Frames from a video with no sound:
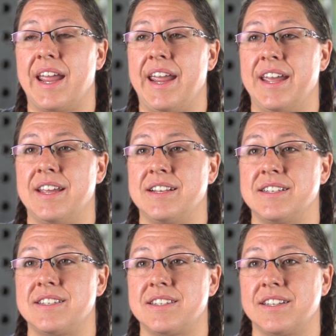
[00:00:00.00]

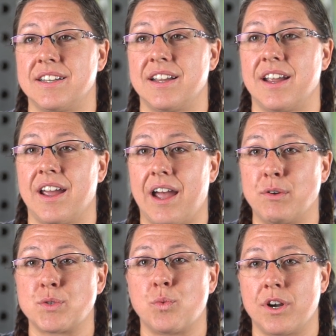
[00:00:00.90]
and I
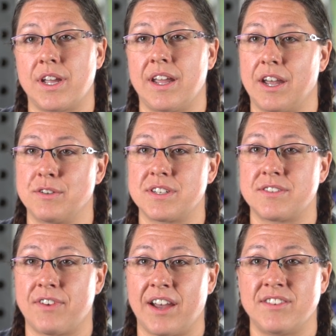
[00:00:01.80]
was working out
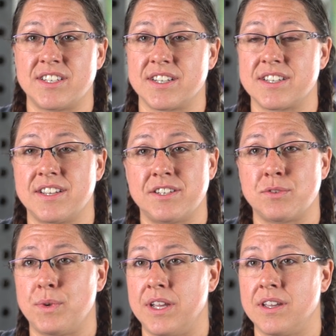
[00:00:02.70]
5 to 6 days
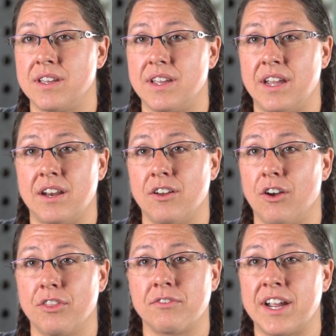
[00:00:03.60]
a week, eating
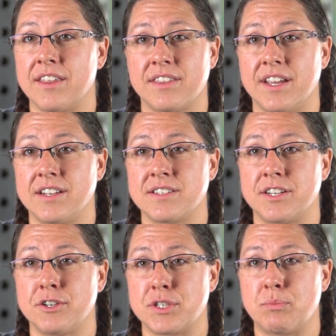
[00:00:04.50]
all the right things
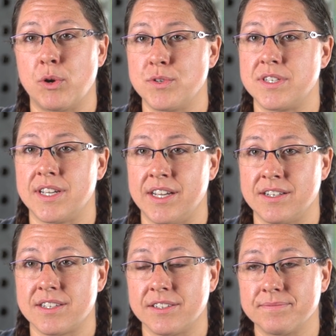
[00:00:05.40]
that you're supposed to
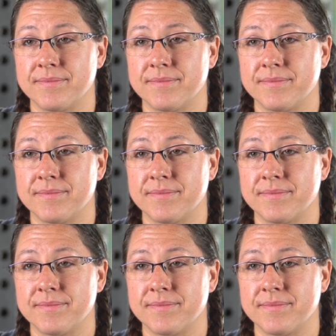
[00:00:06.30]
eat,